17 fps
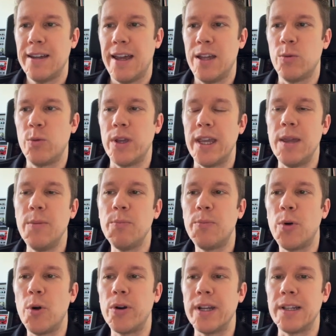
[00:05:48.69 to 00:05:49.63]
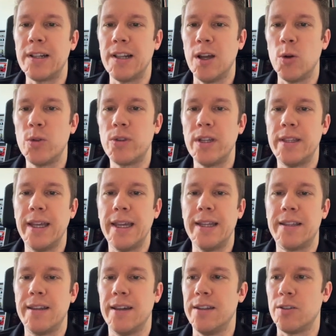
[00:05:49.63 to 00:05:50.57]
and we import and load the
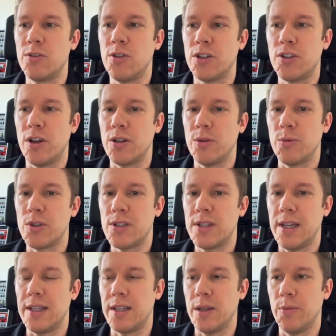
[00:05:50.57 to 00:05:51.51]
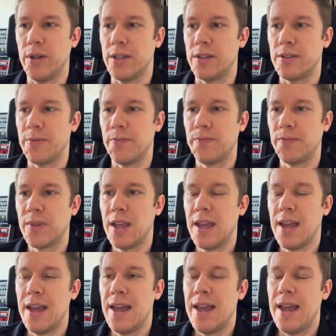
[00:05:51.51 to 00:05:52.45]
data into autonomous database.
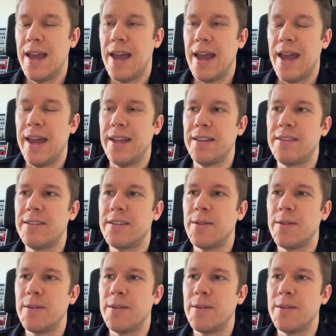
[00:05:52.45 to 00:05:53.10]
And